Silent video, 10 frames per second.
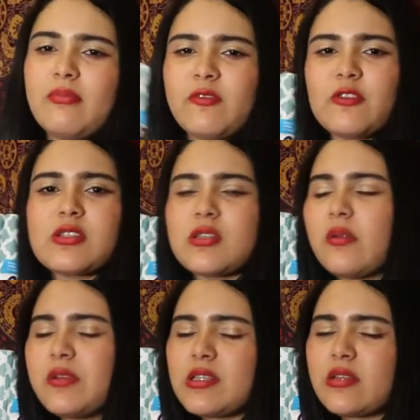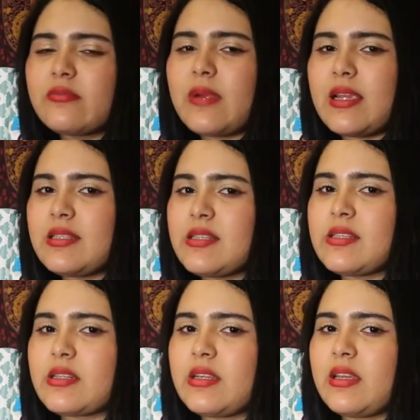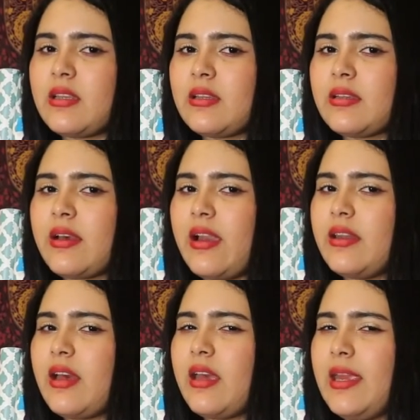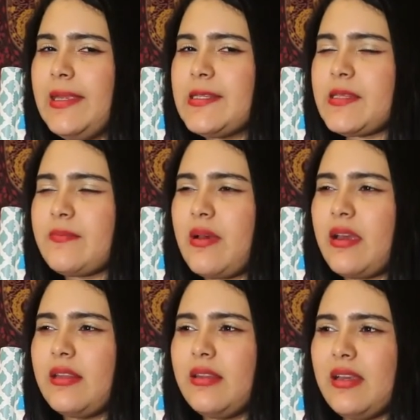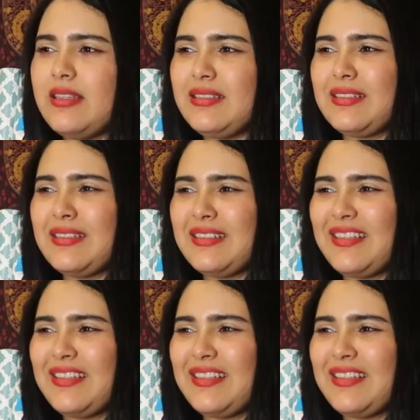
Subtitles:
For some reason my sister kinda hates my desk.